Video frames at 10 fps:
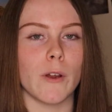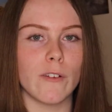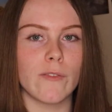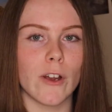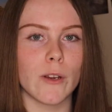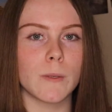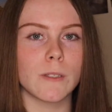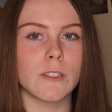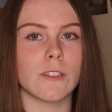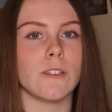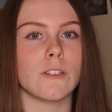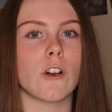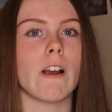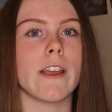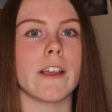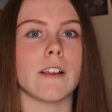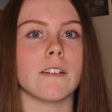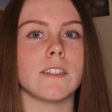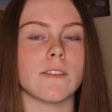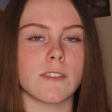both open to
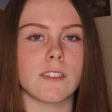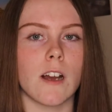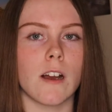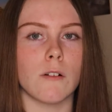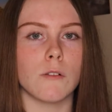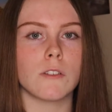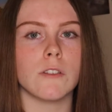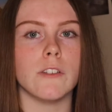trying different styles,